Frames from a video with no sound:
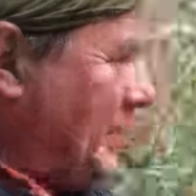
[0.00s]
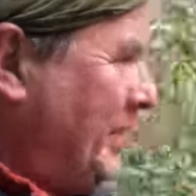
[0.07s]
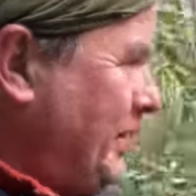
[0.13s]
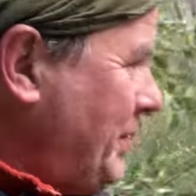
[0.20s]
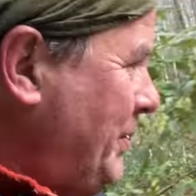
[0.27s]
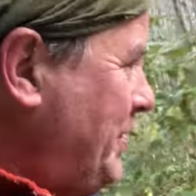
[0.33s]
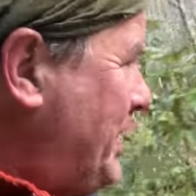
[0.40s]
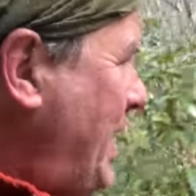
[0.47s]

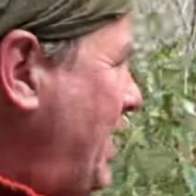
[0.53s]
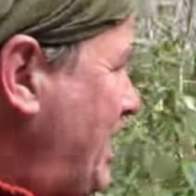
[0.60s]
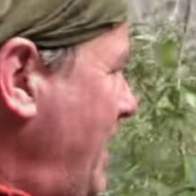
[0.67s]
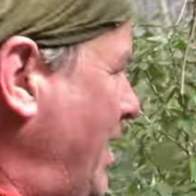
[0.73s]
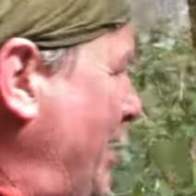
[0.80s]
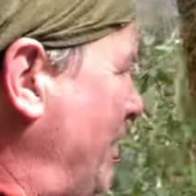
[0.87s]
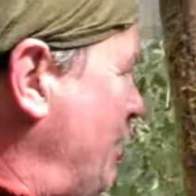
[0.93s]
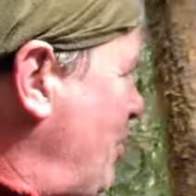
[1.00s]
This one's got
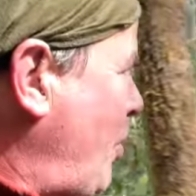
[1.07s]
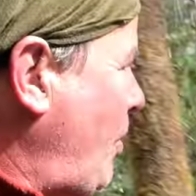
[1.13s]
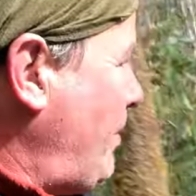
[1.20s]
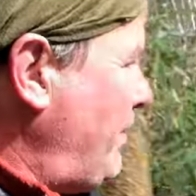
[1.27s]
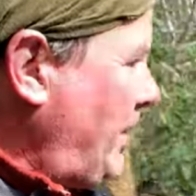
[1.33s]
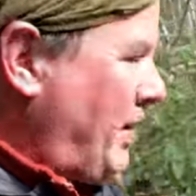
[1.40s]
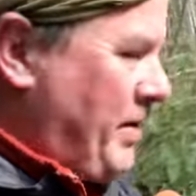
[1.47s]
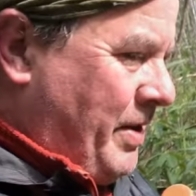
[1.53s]
kind of a more
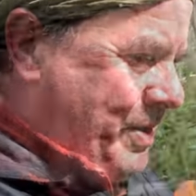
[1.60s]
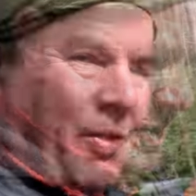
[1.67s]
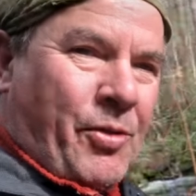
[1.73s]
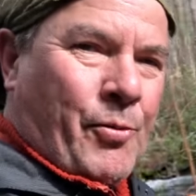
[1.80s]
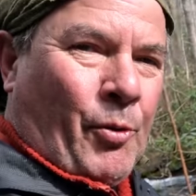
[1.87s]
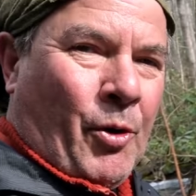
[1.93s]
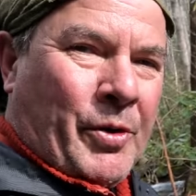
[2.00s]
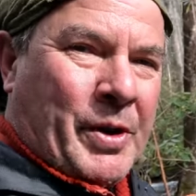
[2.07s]
of a
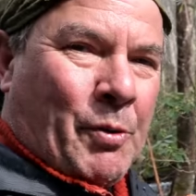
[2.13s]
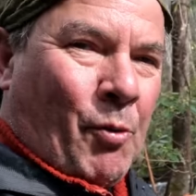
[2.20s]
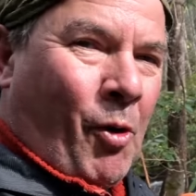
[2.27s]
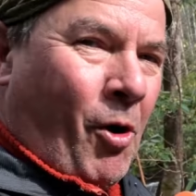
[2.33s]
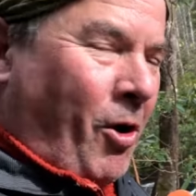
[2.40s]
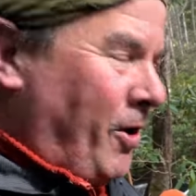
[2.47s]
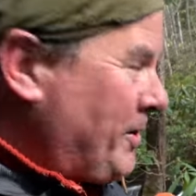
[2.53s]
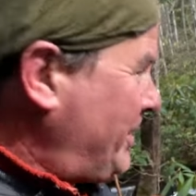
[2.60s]
throaty
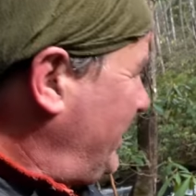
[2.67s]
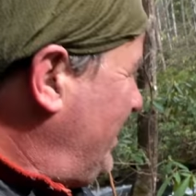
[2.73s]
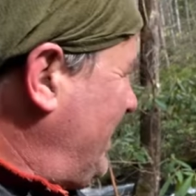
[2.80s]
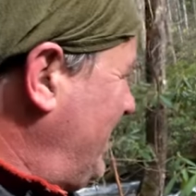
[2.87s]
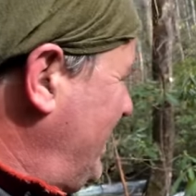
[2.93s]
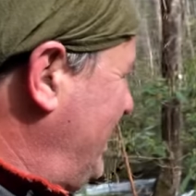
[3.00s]
roar to it.